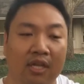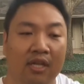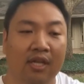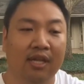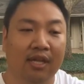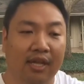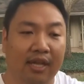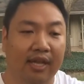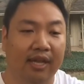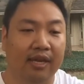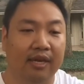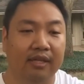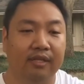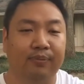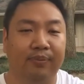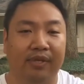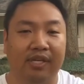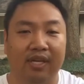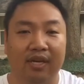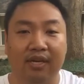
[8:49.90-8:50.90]
And it's
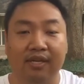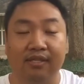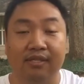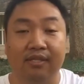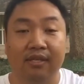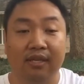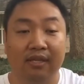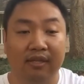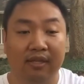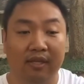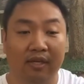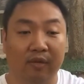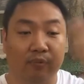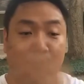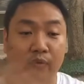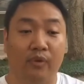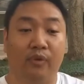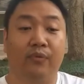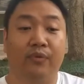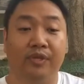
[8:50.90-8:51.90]
because the
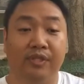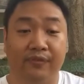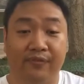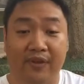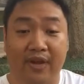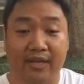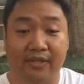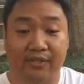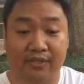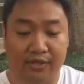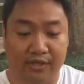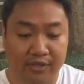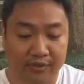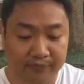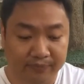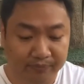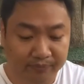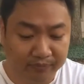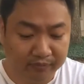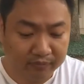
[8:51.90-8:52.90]
#1 risk factor
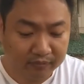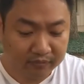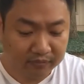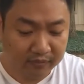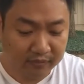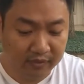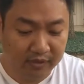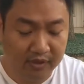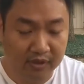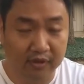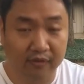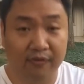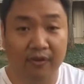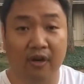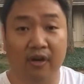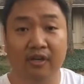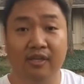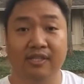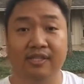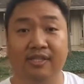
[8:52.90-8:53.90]
of
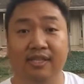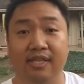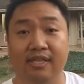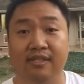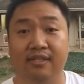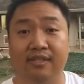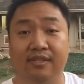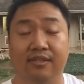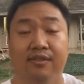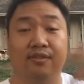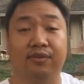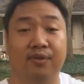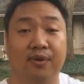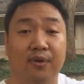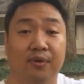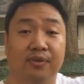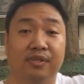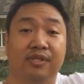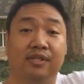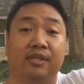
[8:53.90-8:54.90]
heart disease and
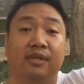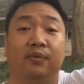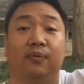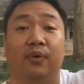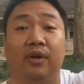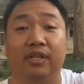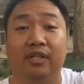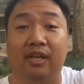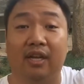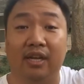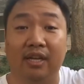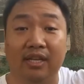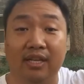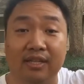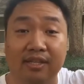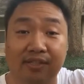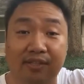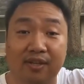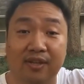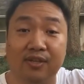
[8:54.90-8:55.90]
strokes and whatnot in
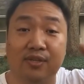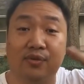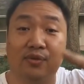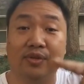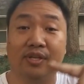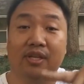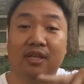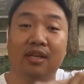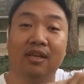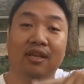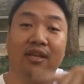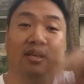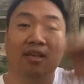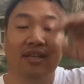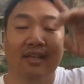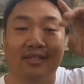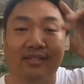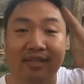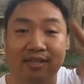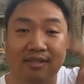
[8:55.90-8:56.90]
this country
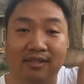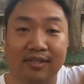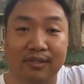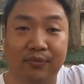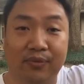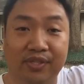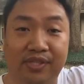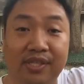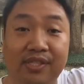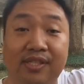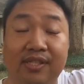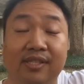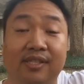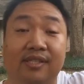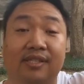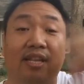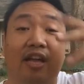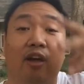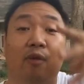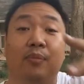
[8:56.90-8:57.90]
is insulin resistance,
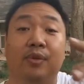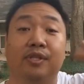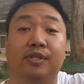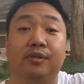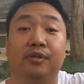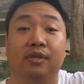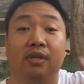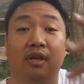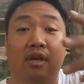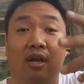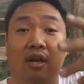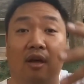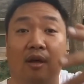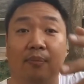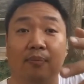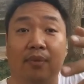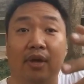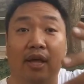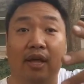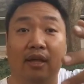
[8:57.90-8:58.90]
is how much
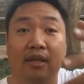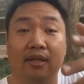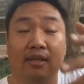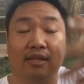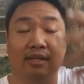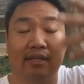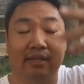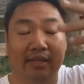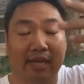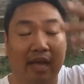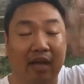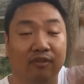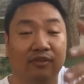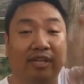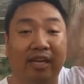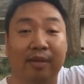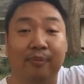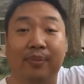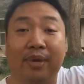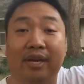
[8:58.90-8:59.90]
and how
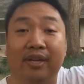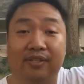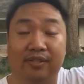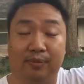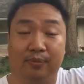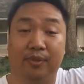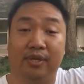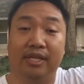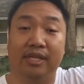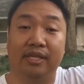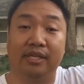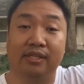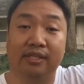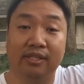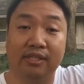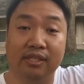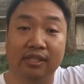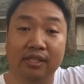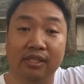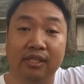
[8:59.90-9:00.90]
diabetic somebody
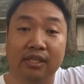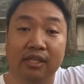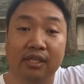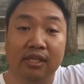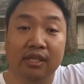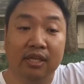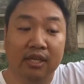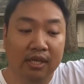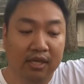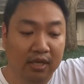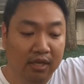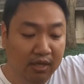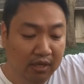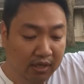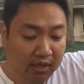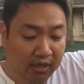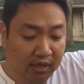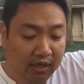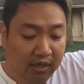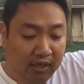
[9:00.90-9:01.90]
is.
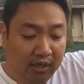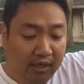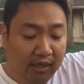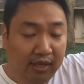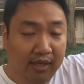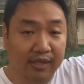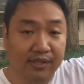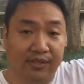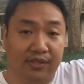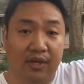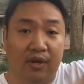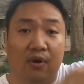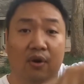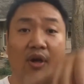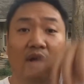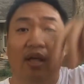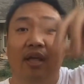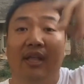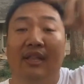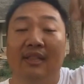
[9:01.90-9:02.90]
And so
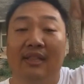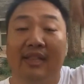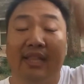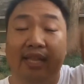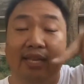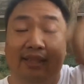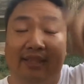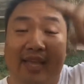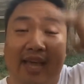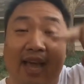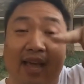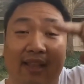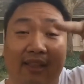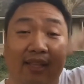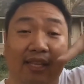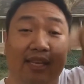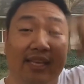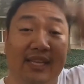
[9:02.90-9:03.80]
that leading